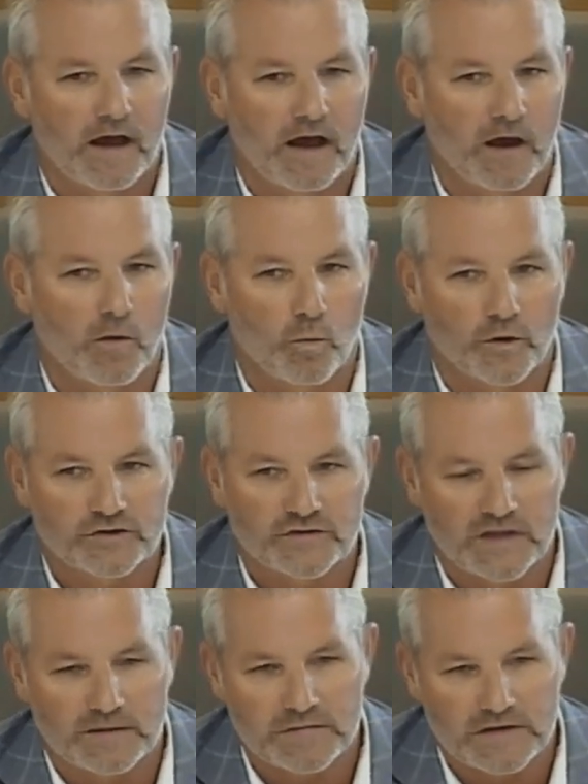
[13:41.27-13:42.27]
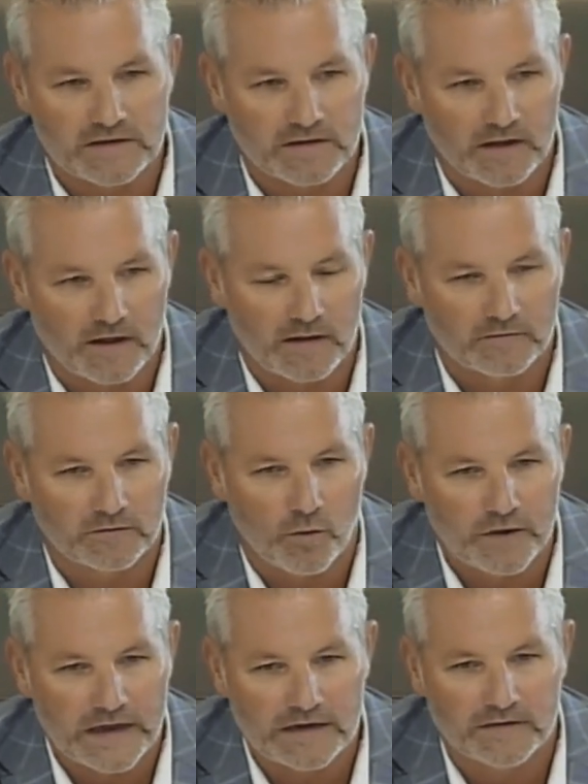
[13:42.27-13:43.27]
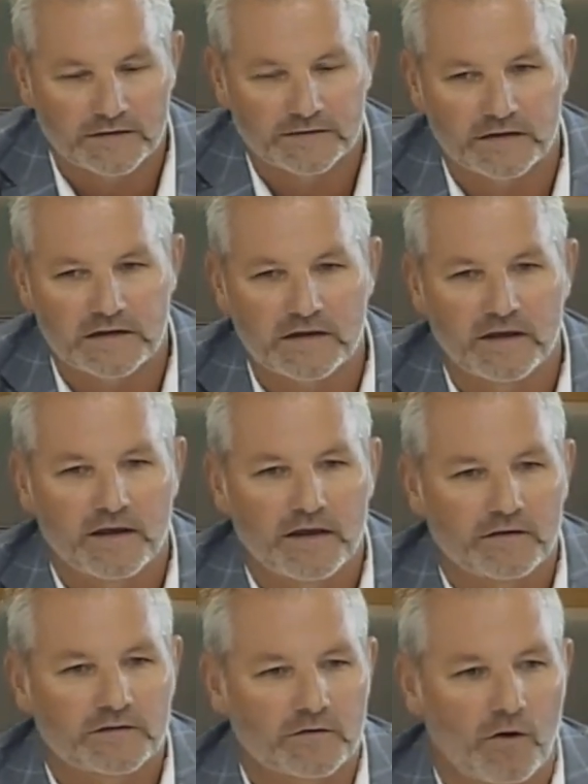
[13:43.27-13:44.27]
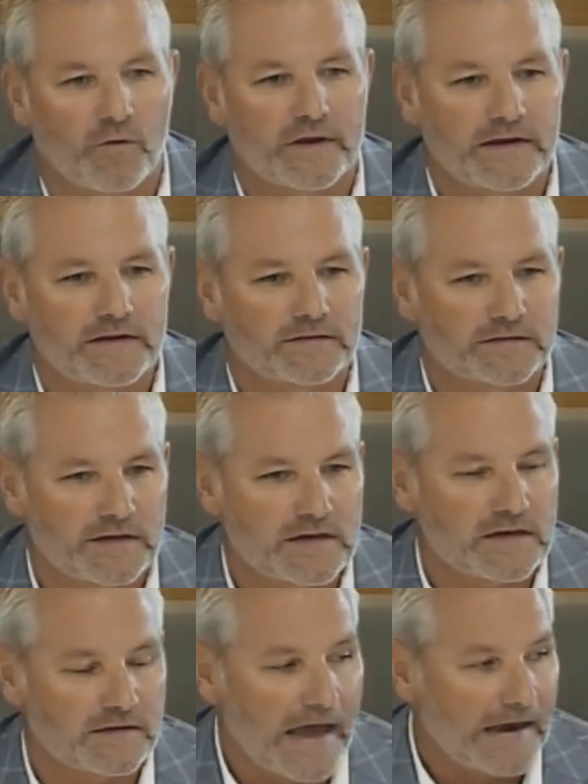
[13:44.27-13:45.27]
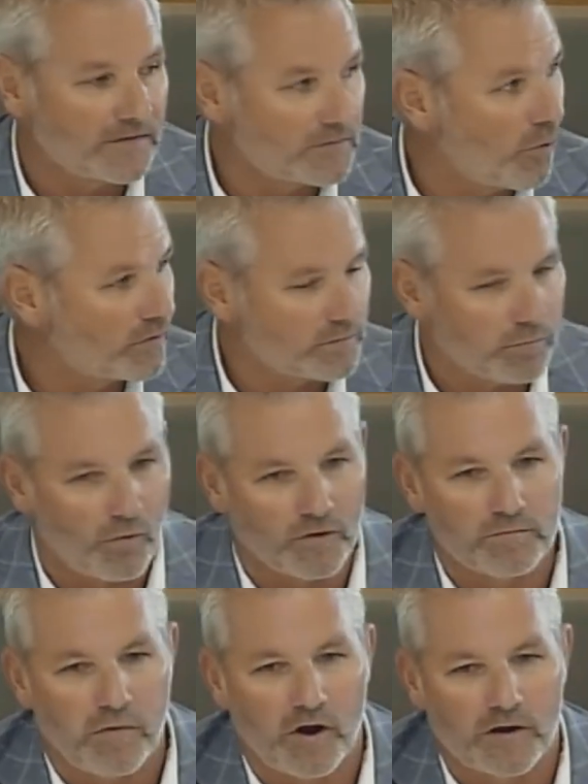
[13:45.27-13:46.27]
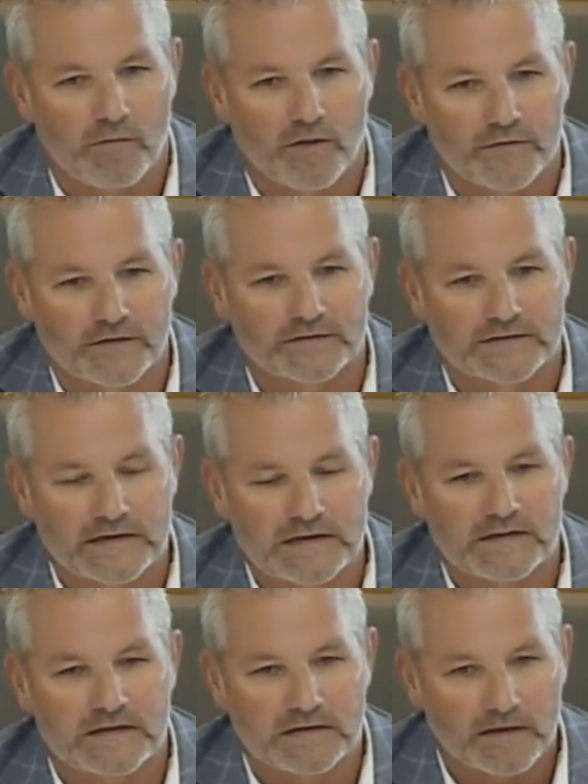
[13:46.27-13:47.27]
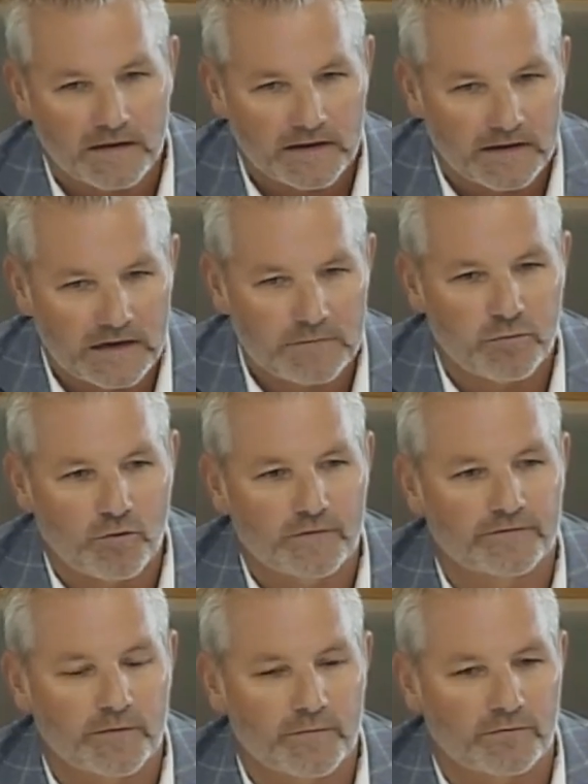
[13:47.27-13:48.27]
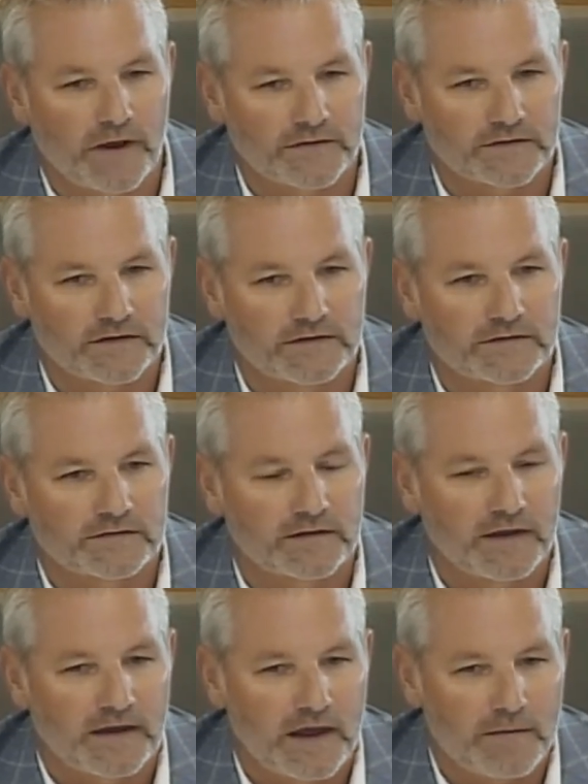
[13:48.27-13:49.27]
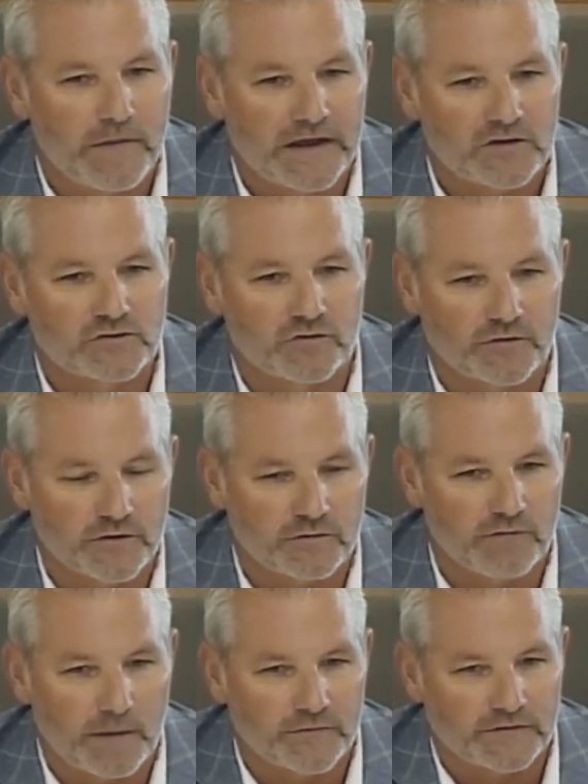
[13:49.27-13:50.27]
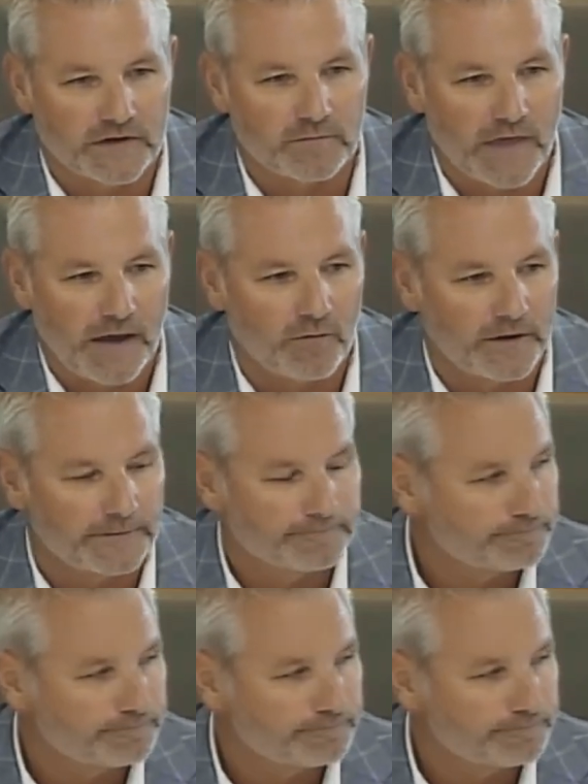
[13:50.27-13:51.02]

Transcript: Where should they be located in the city? And so it is key. That is the most important part about this, getting the input from the residents and making sure you're representing them that way.